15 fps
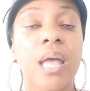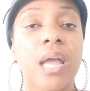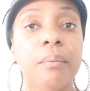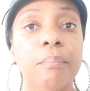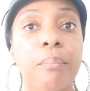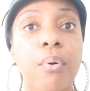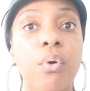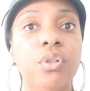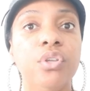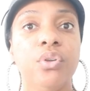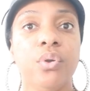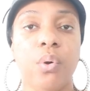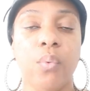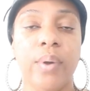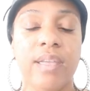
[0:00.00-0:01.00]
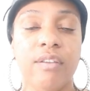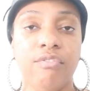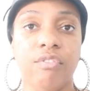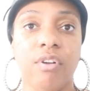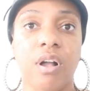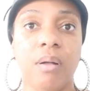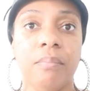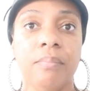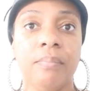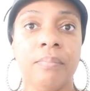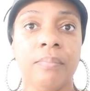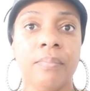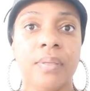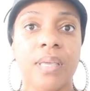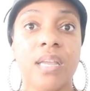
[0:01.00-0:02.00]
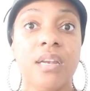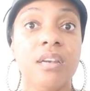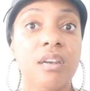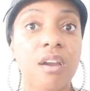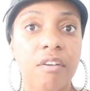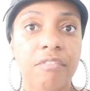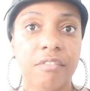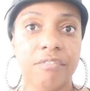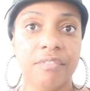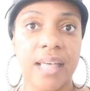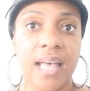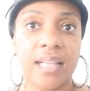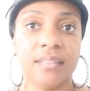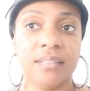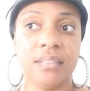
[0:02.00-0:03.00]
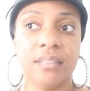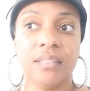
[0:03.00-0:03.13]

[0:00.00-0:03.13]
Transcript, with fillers: and pull you away from. Enough of that.